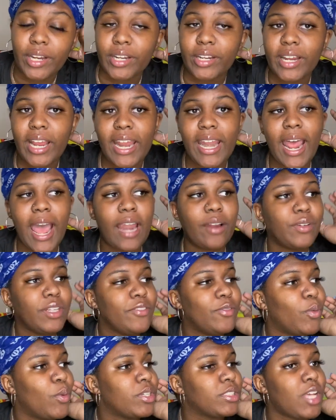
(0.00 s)
and I don't
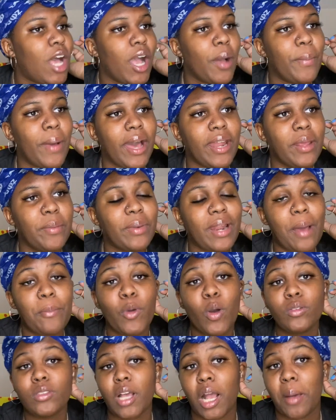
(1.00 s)
even want to talk about it, but I'm
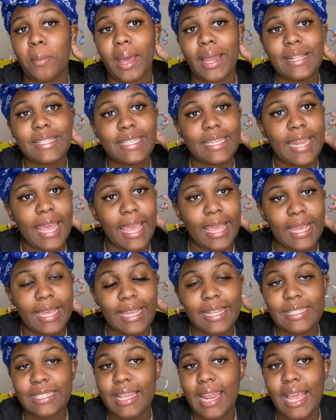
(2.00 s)
going to talk about it today,
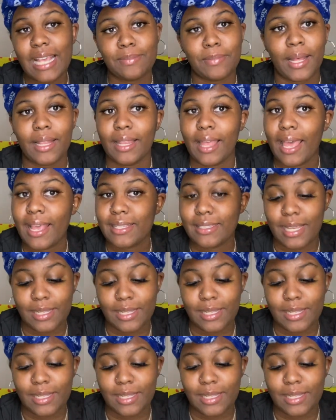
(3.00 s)
and today is my last day